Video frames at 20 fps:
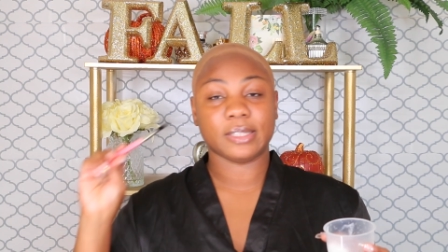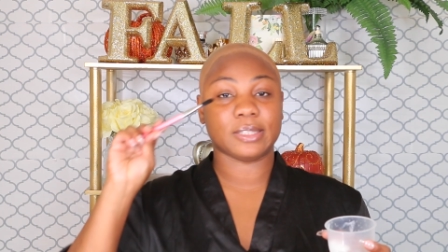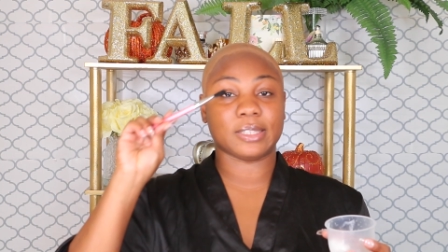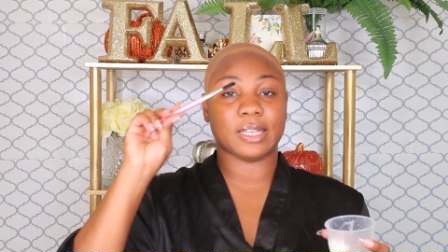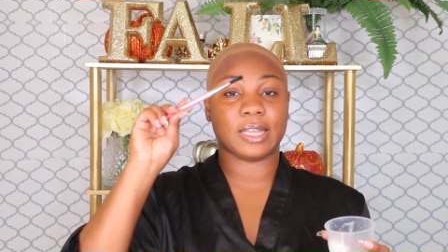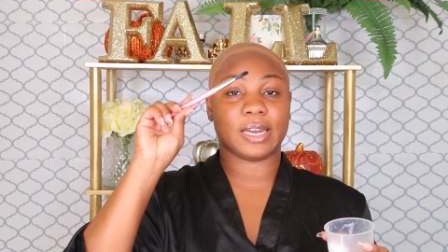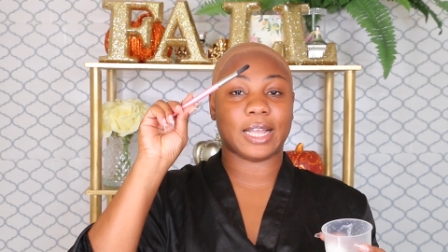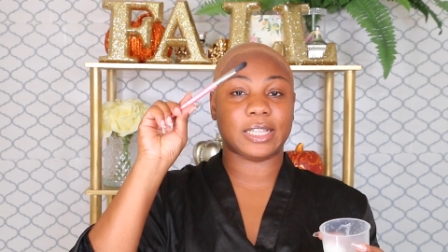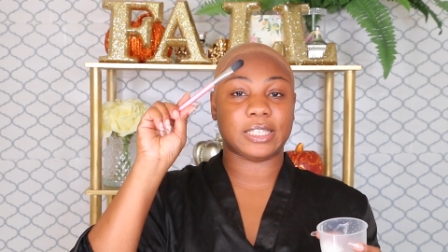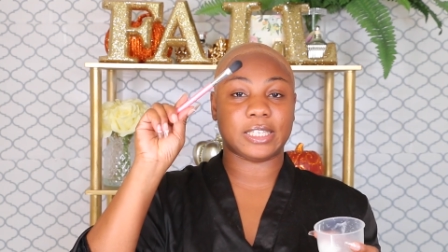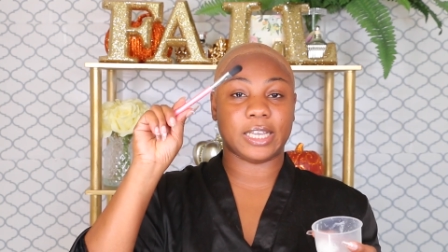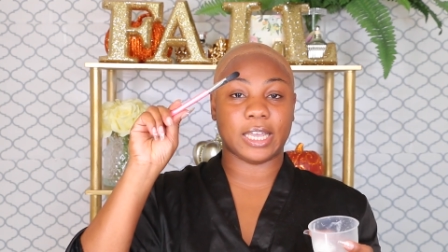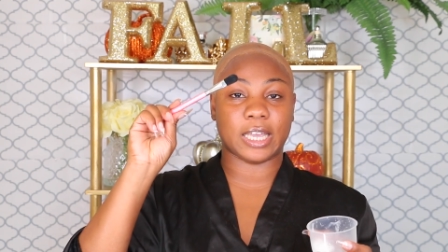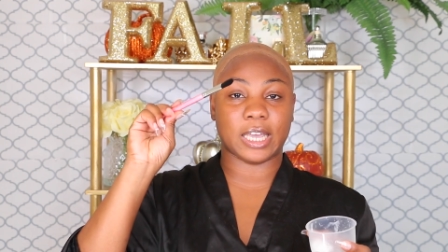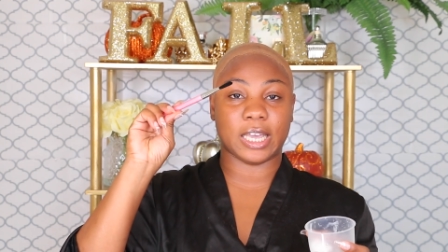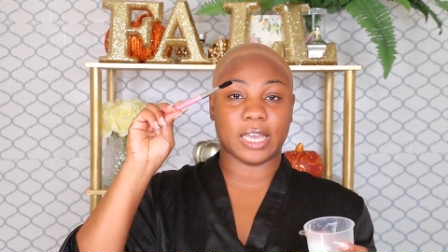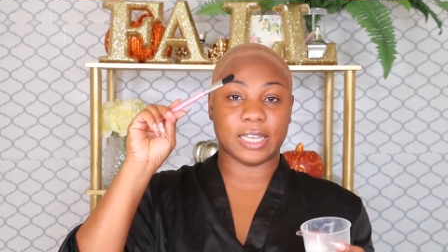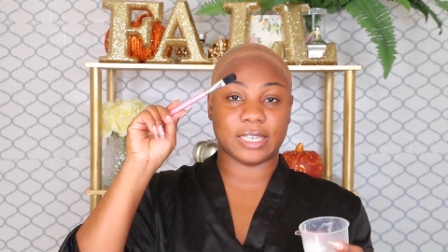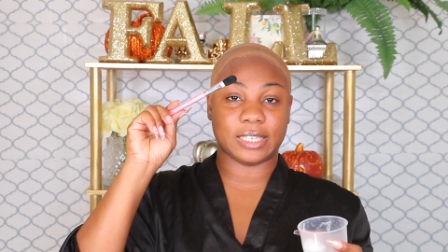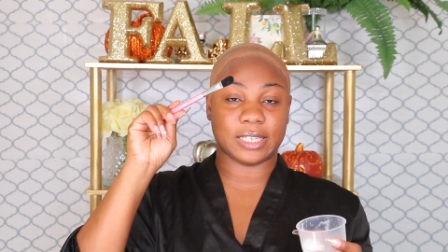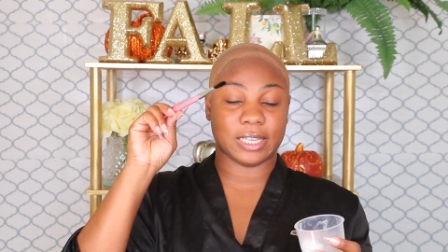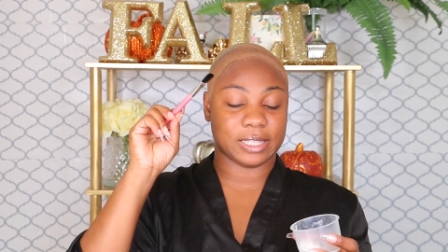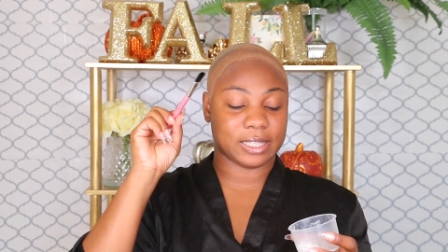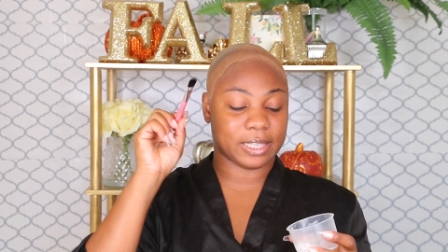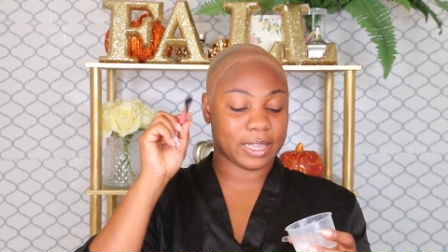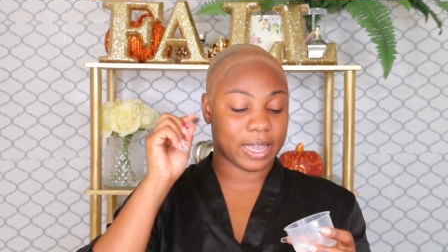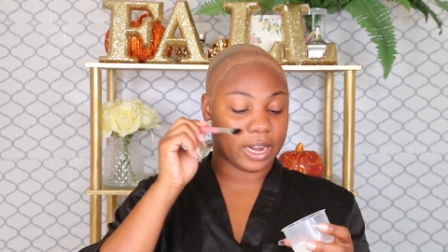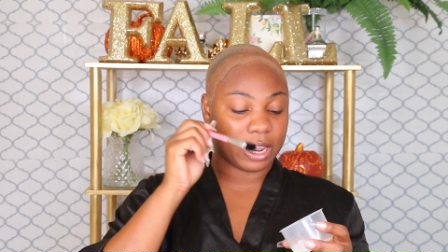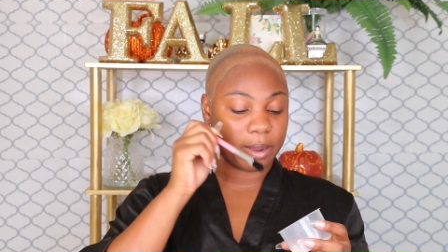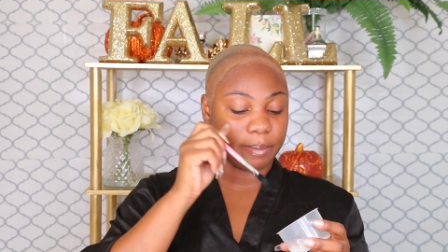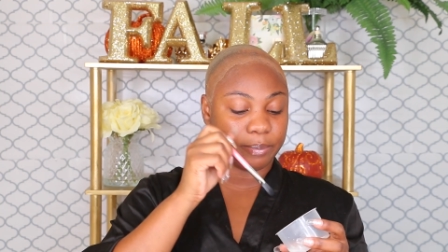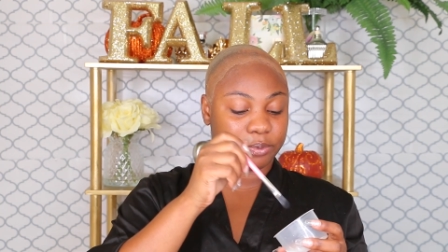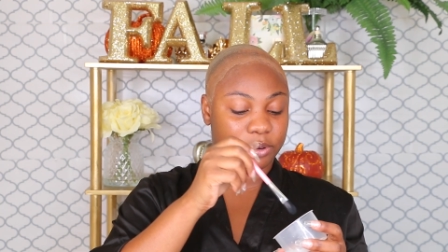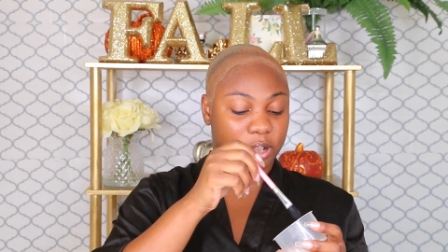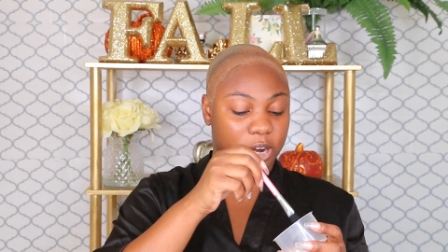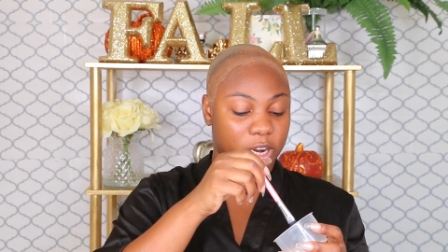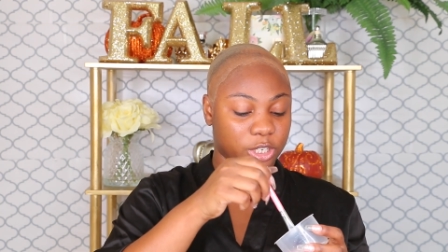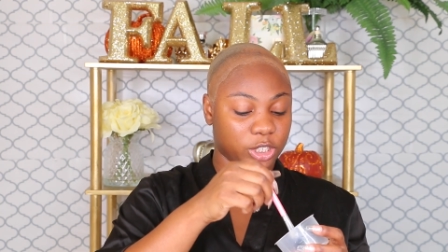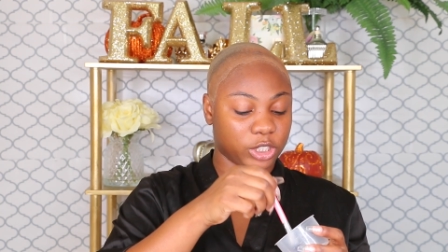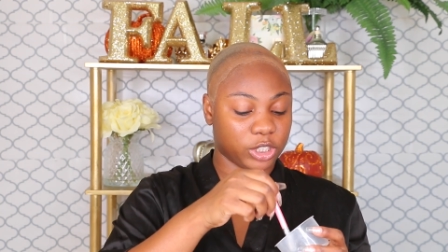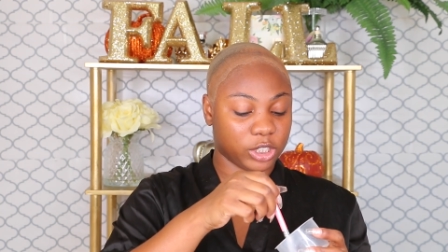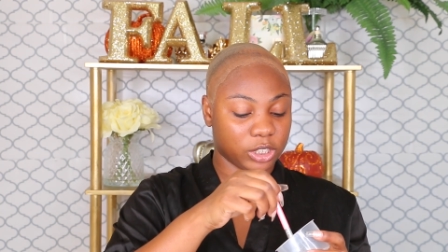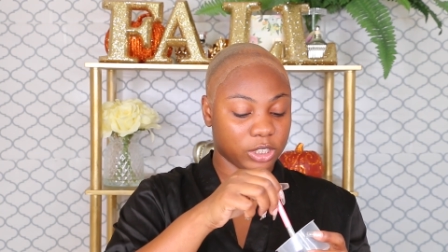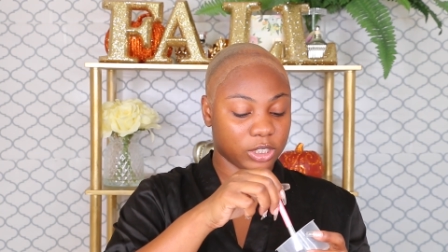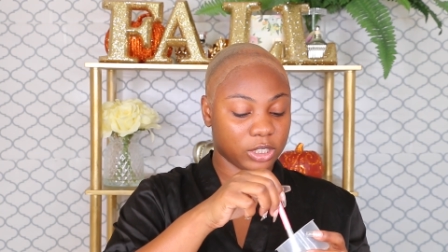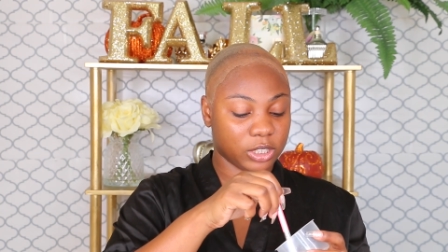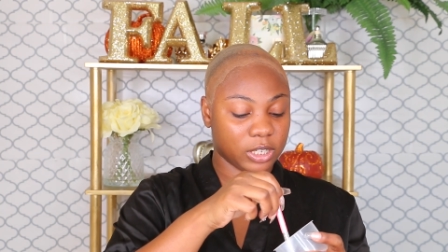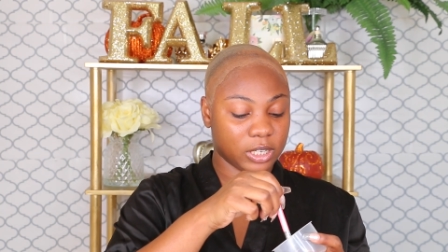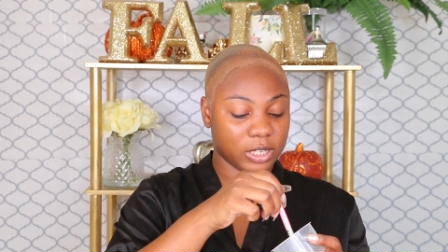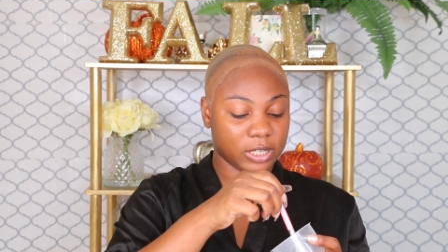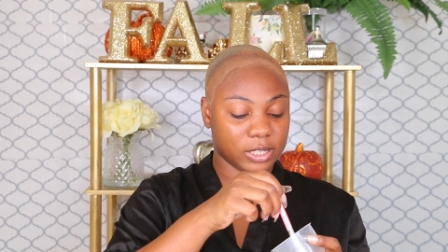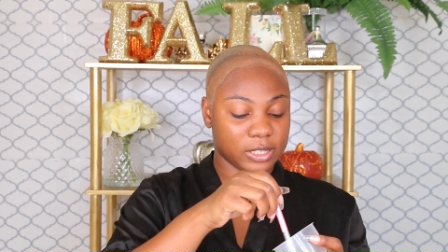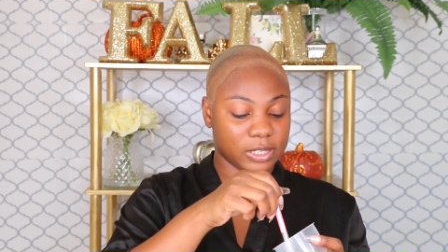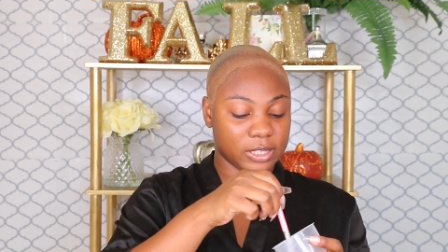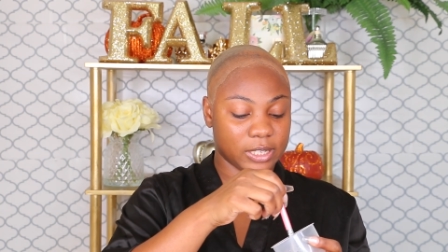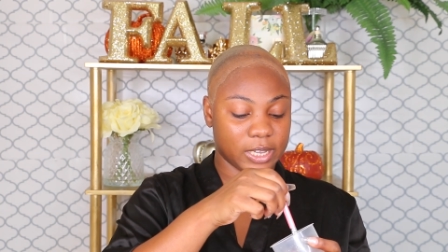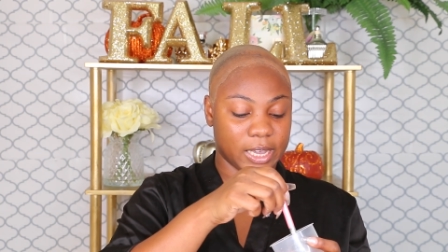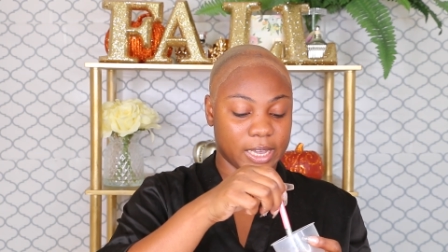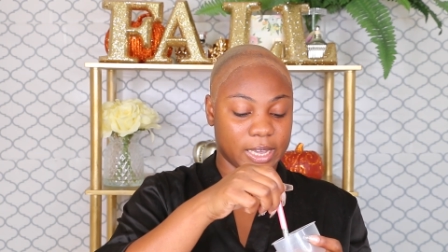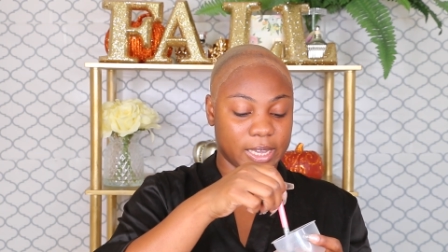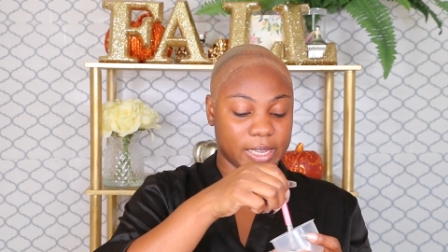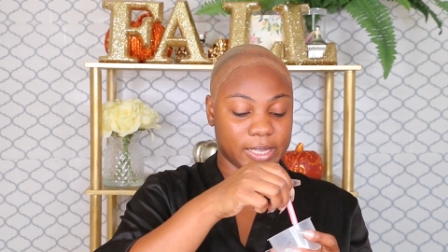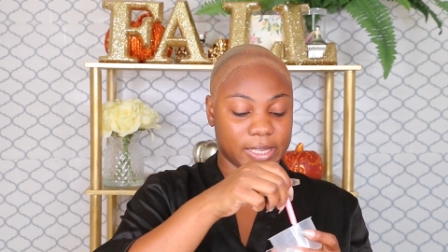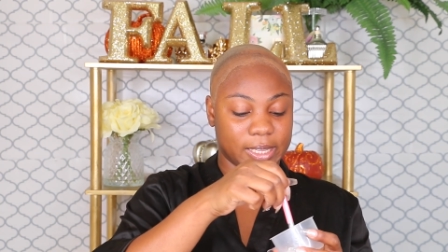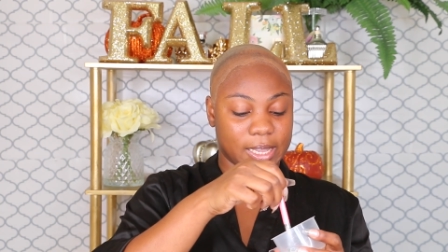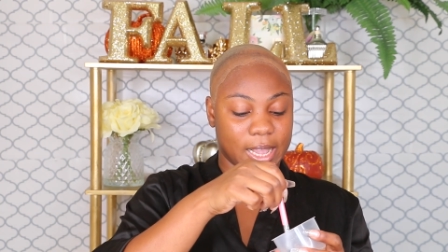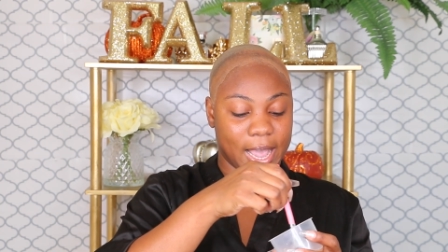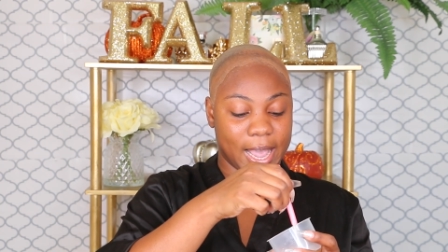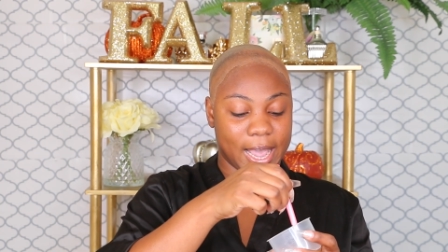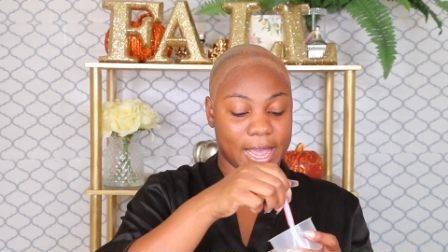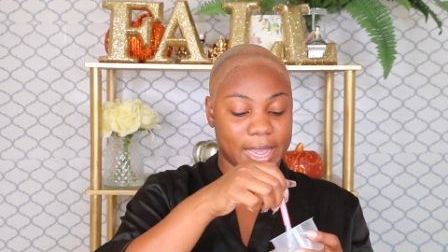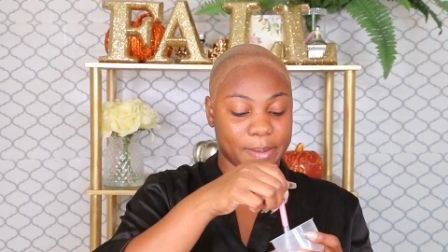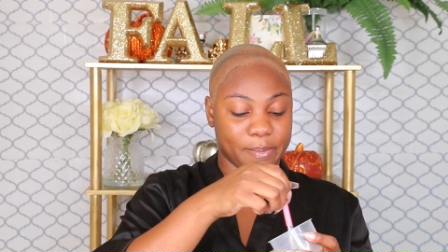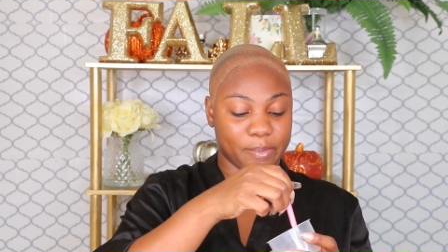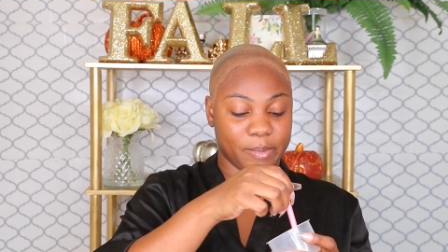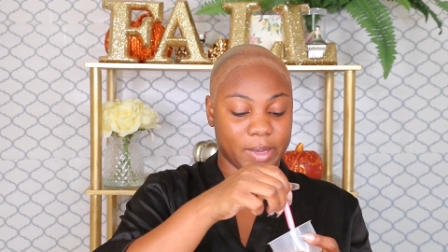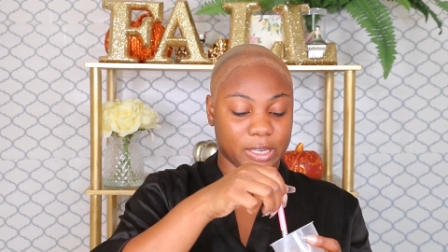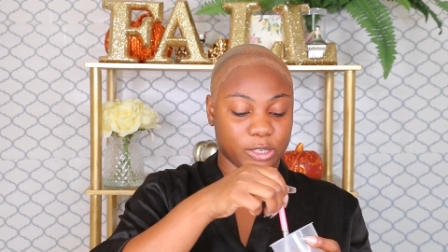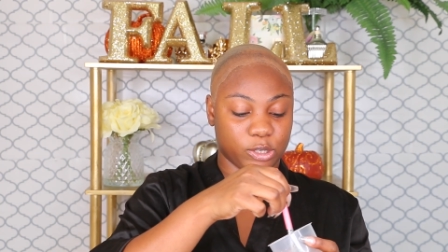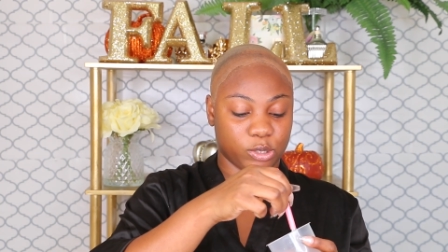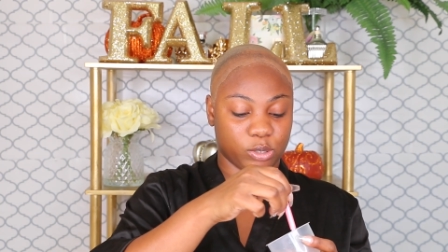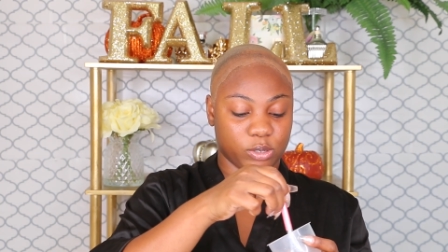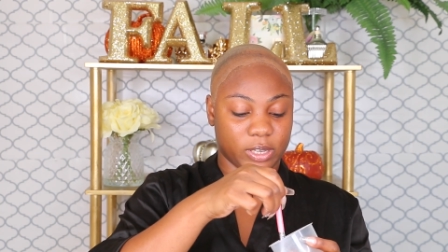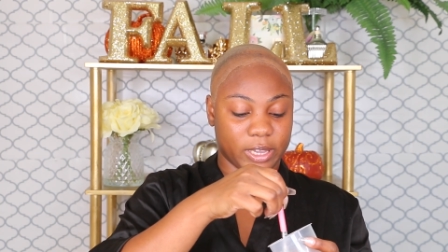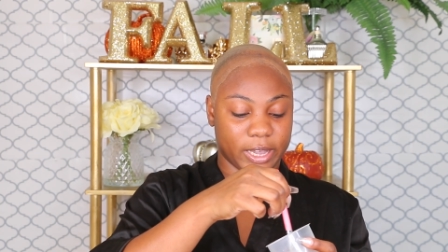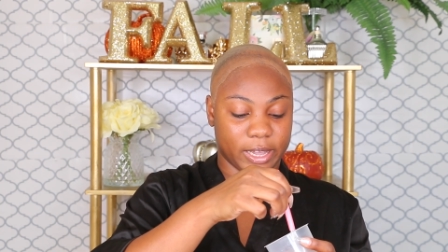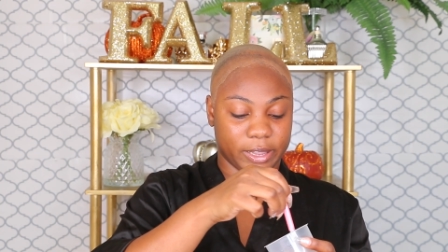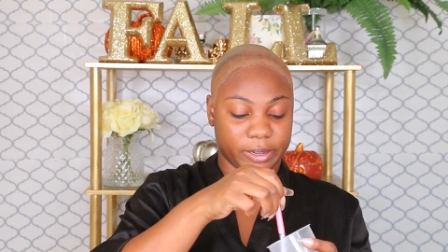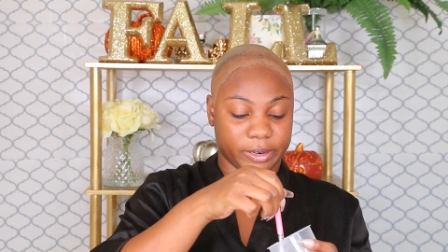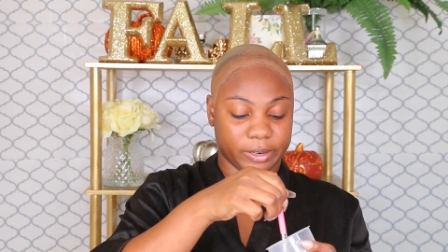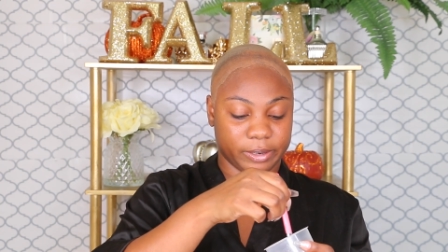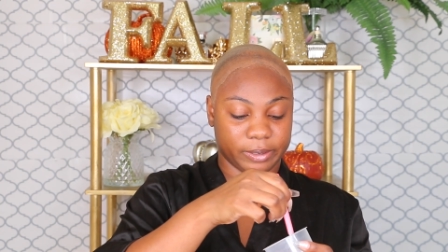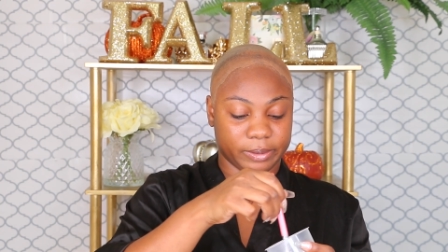Then I take a synthetic brush, then I mix together.